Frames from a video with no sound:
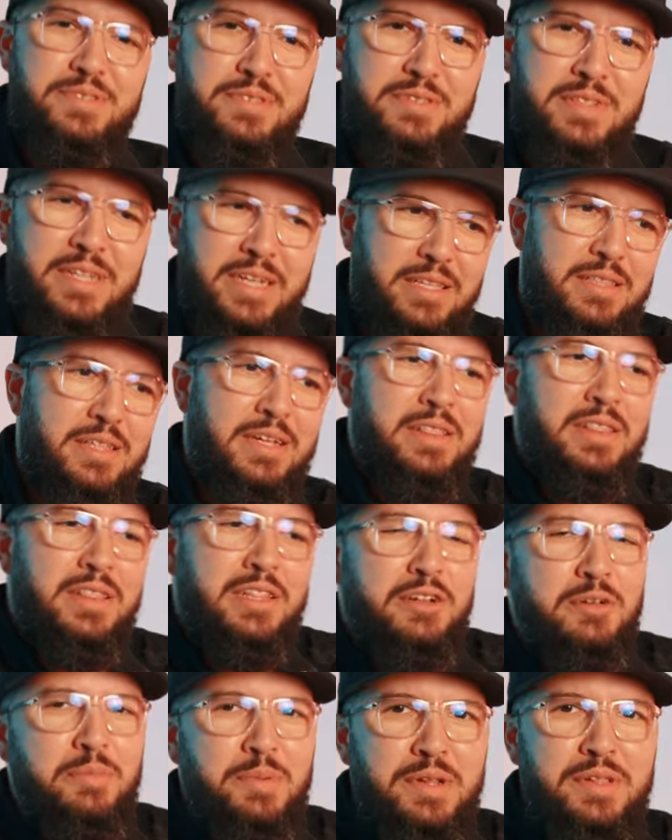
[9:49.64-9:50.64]
like a
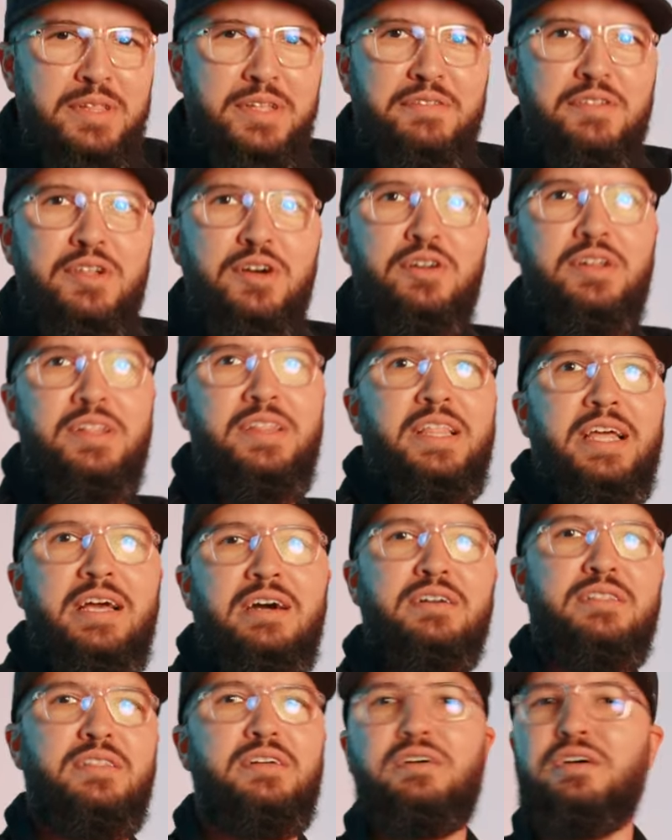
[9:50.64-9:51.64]
little bit of this God and that
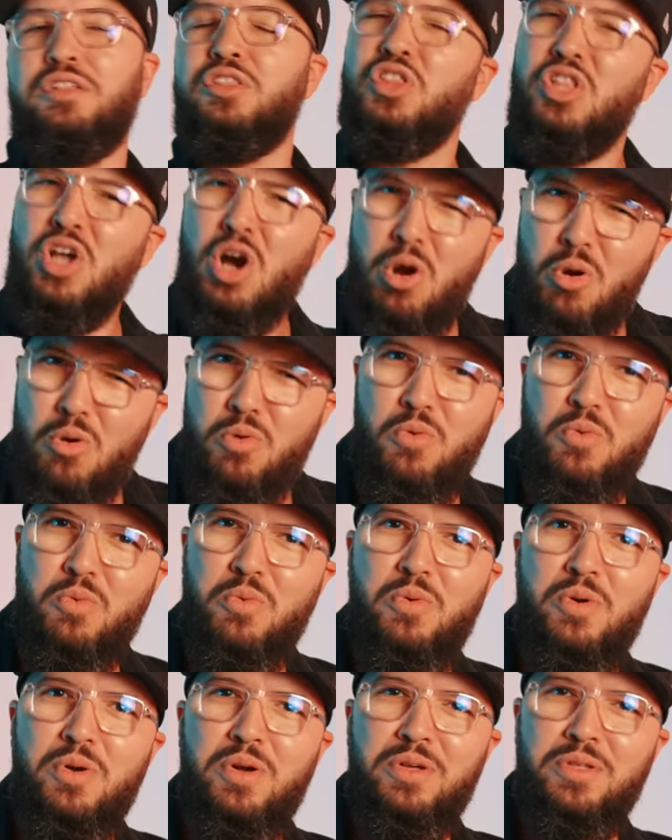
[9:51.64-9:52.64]
other God. No,
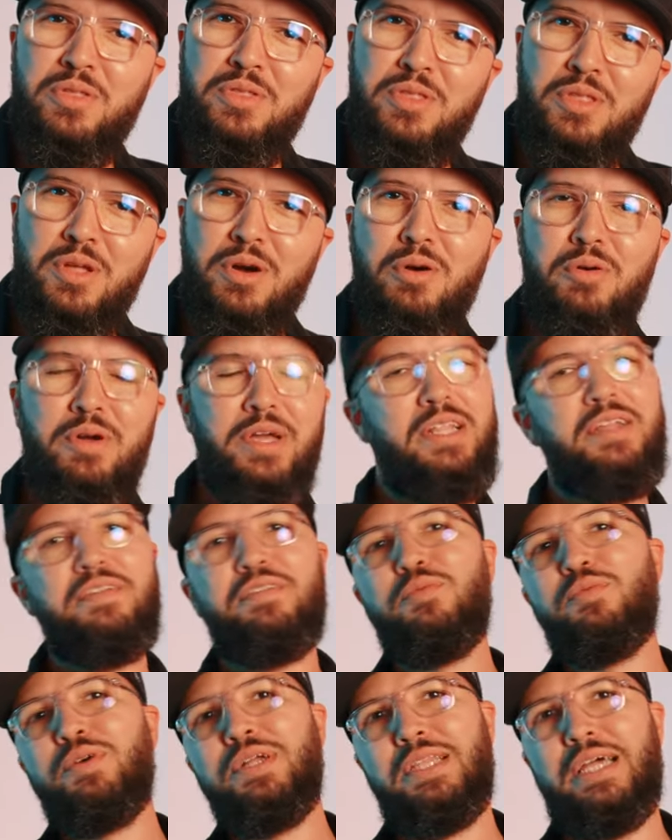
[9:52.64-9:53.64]
no, He
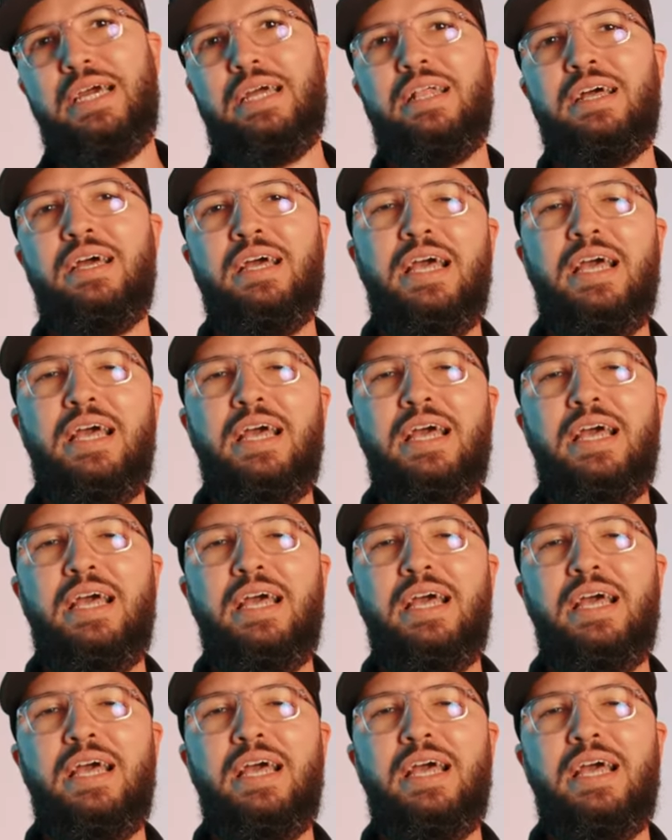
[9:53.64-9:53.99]
doesn't want that.